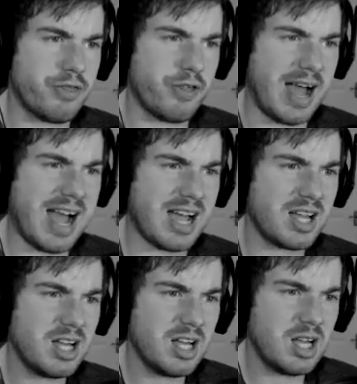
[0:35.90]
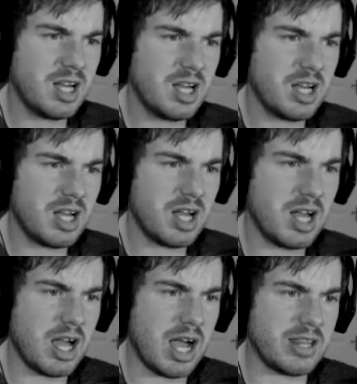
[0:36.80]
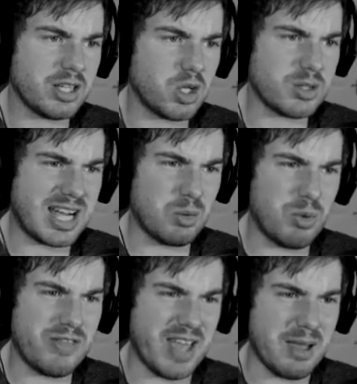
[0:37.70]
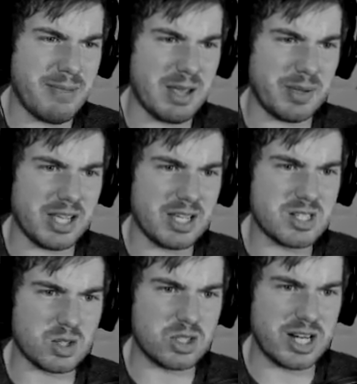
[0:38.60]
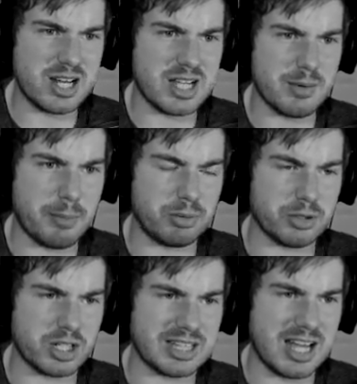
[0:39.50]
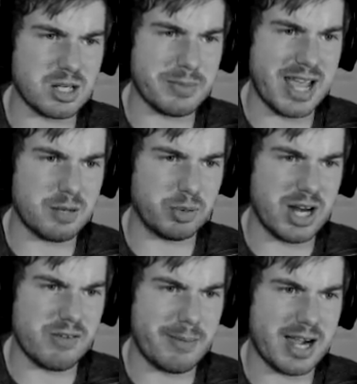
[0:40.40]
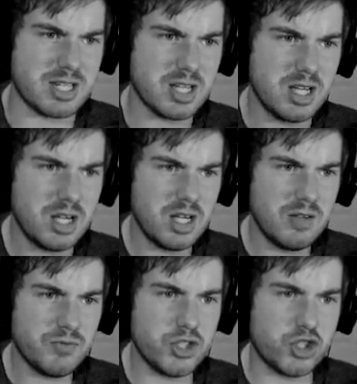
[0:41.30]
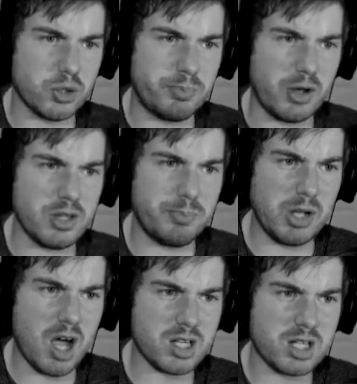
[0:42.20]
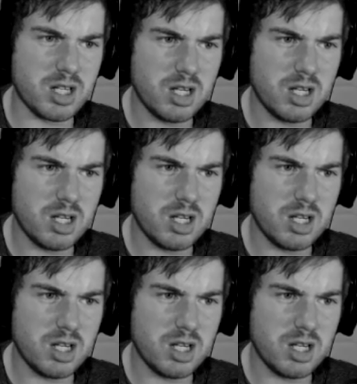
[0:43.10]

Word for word: that, and then go down with it, maybe. It's a good idea. I'm probably going to land on my head, but never mind. You jump on the block?